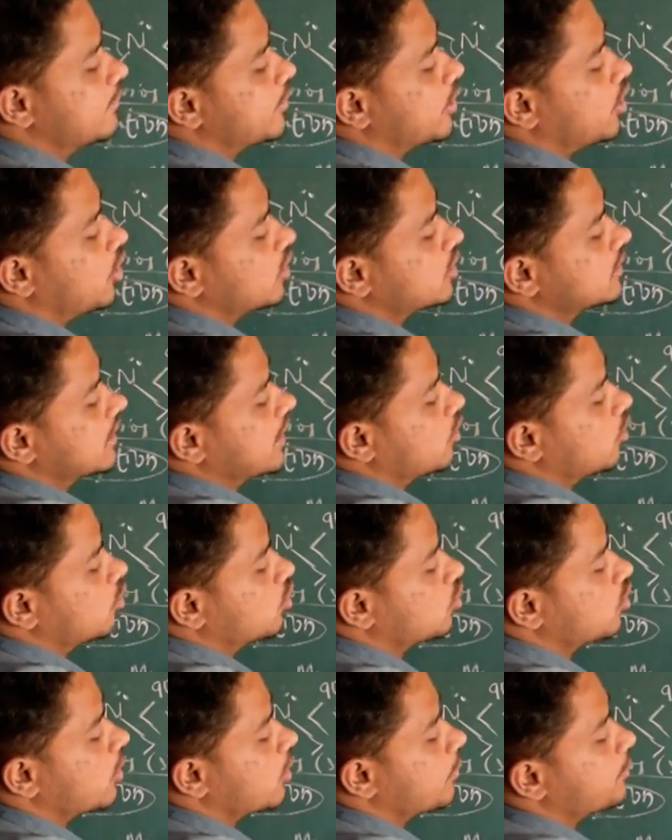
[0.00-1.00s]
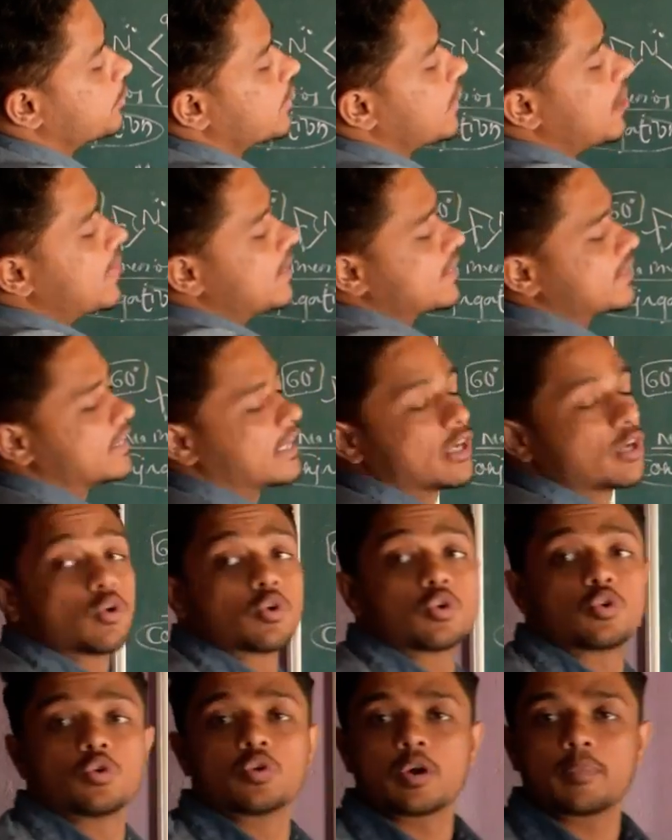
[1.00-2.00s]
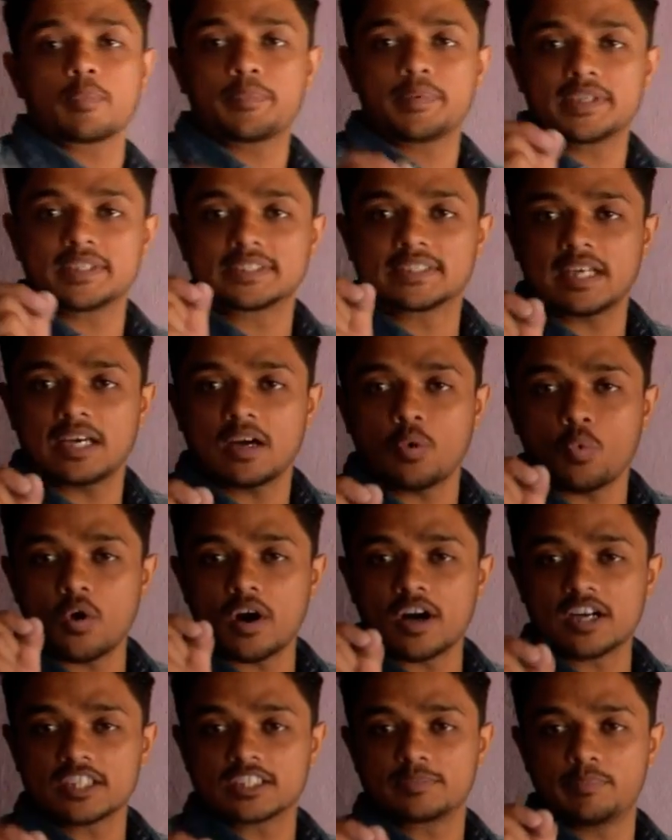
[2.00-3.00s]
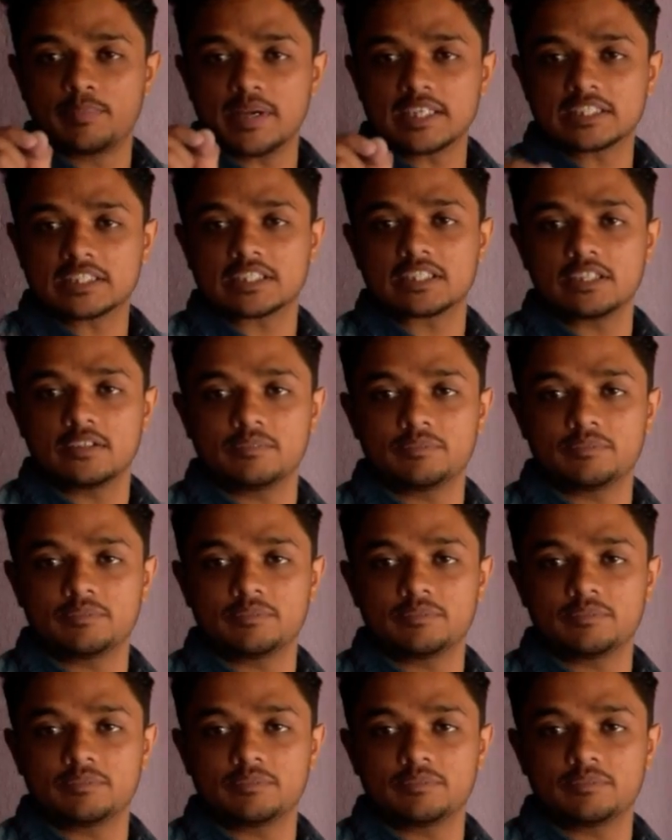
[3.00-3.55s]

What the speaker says: Because NO2 group. NO2 group is the world's best